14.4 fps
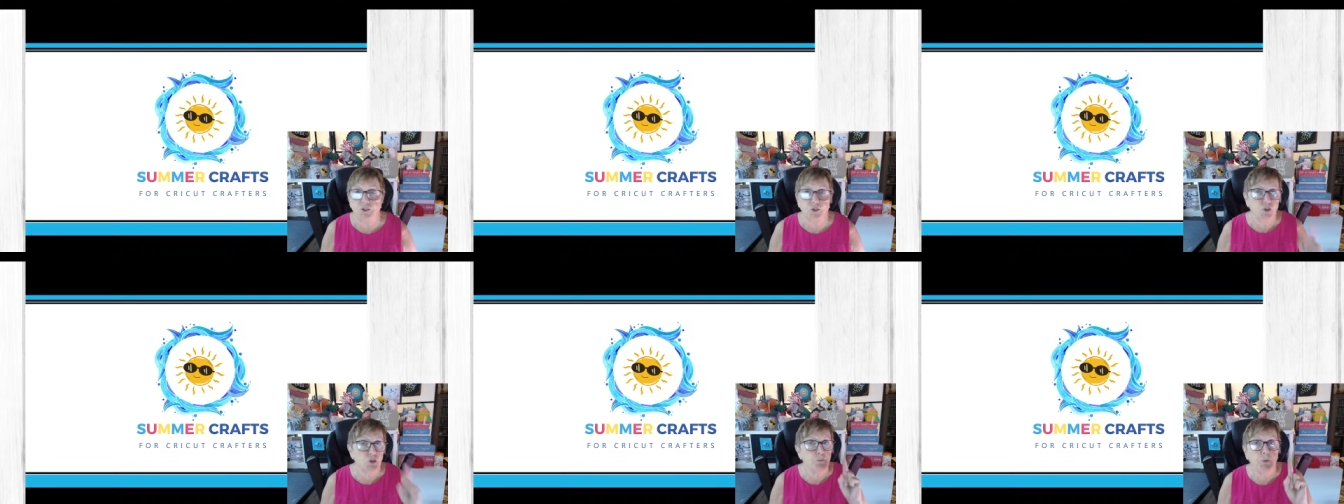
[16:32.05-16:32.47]

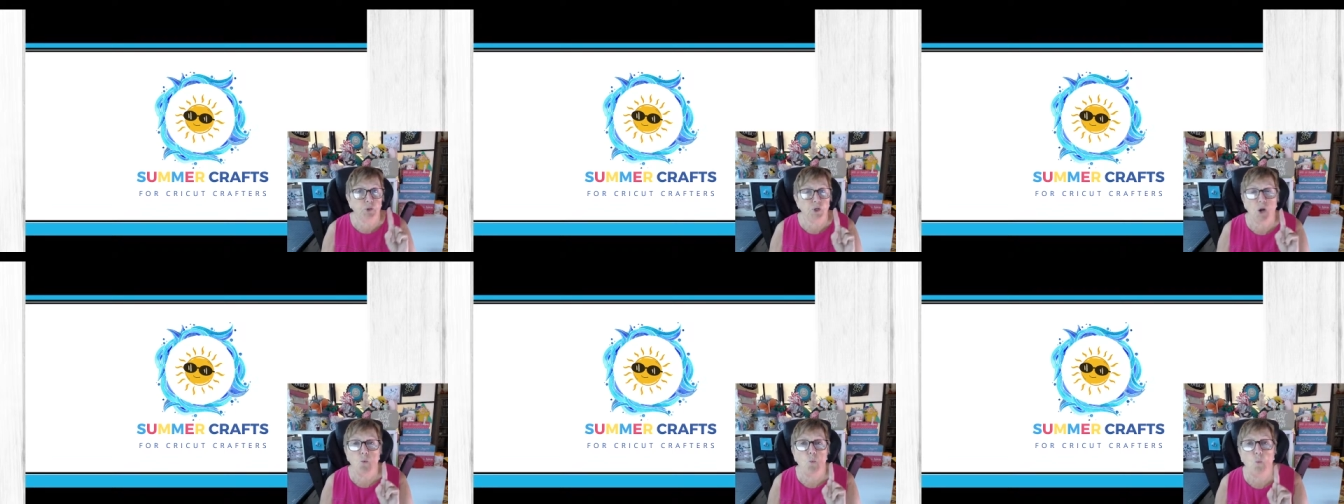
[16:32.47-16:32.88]
Just put
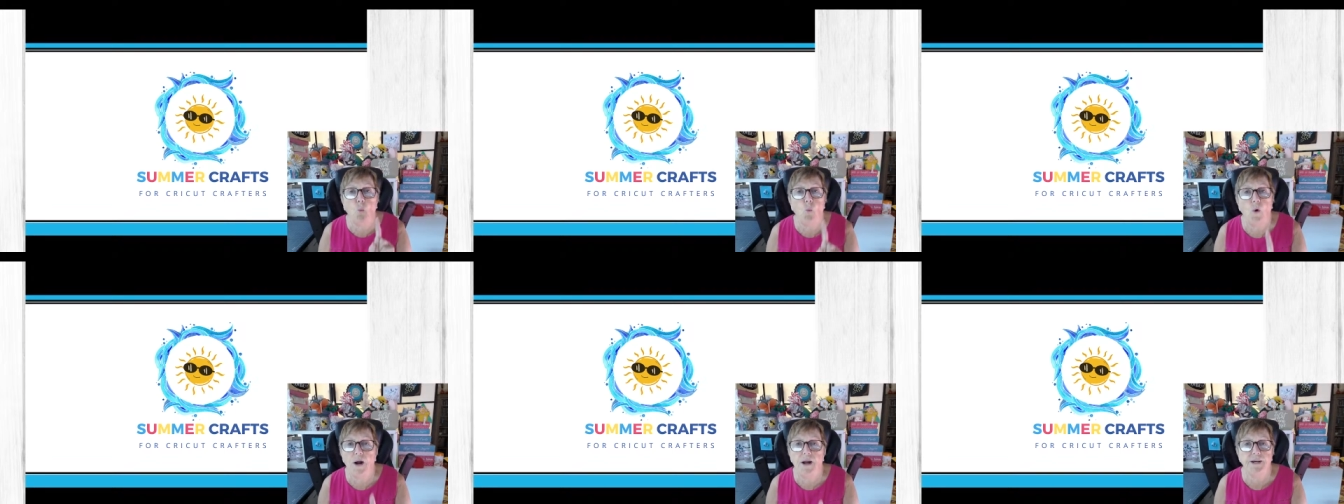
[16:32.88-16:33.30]
a
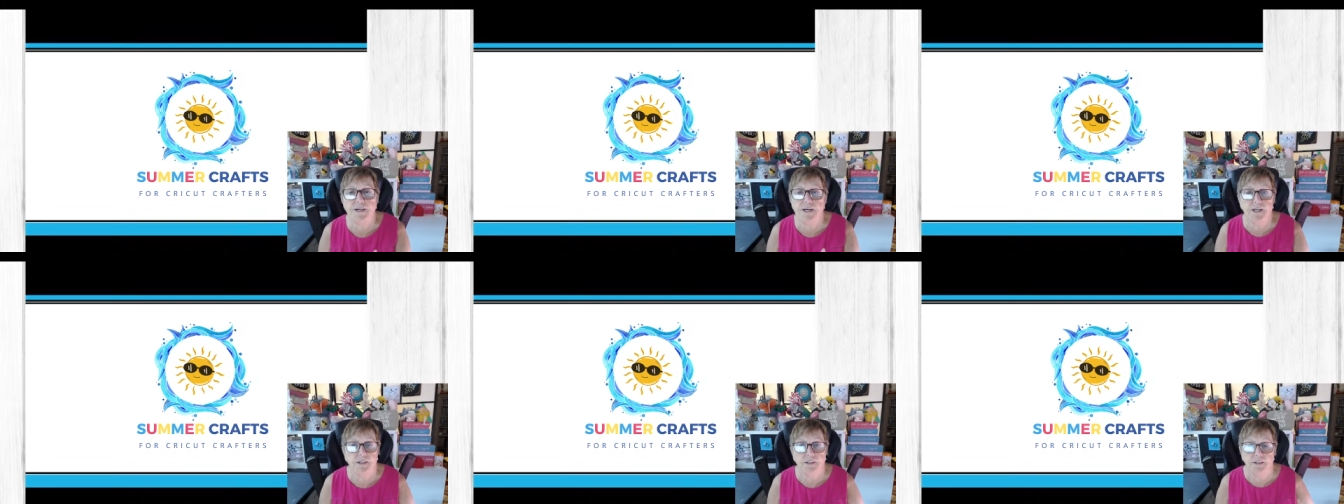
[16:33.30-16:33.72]

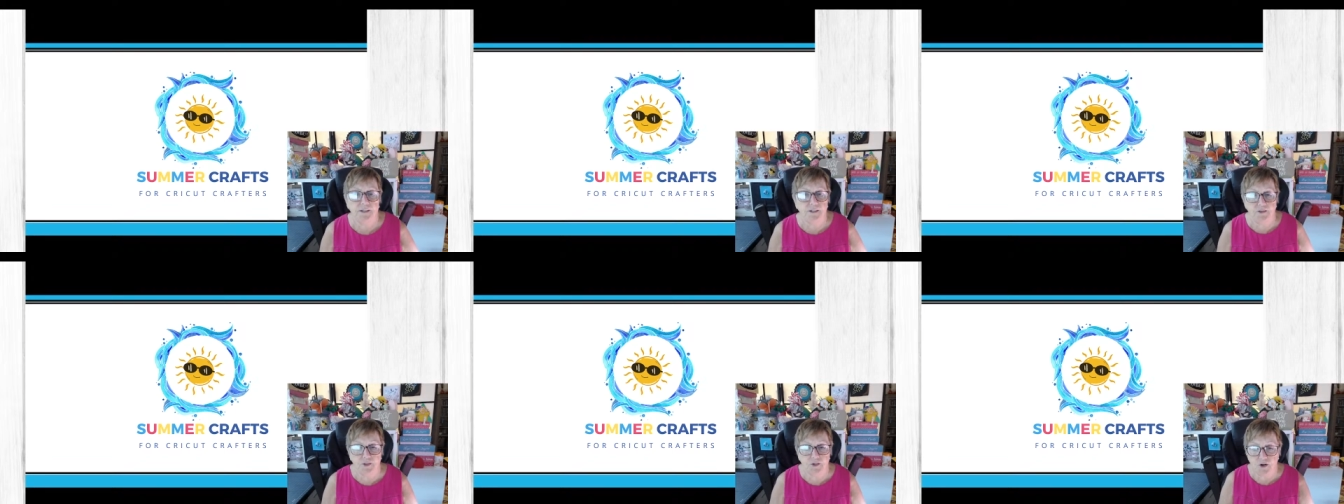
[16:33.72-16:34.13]
one
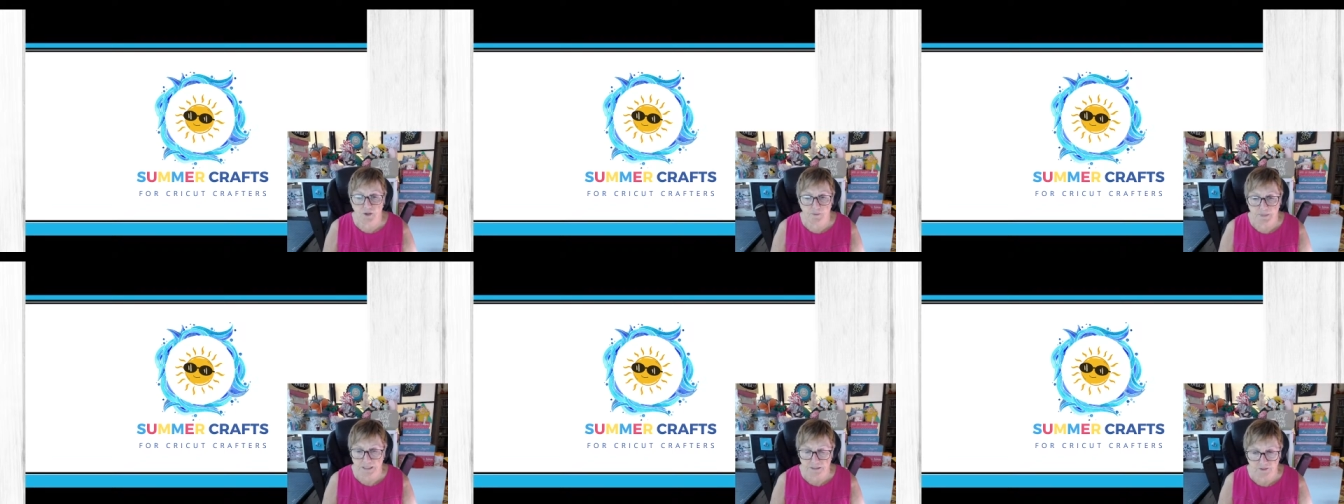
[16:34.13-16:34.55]
in the
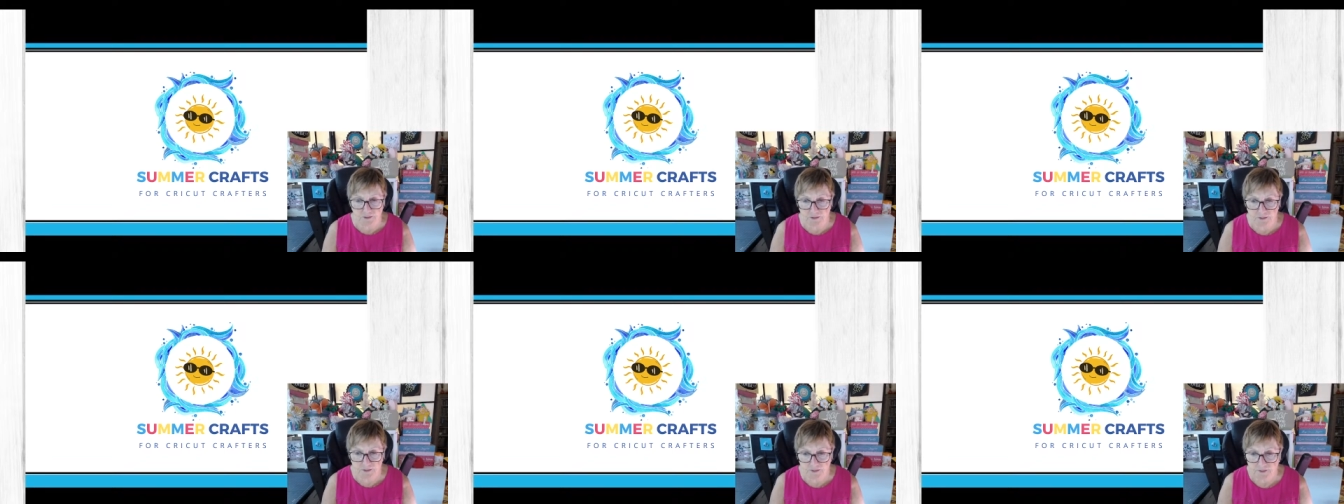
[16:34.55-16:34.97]
comments.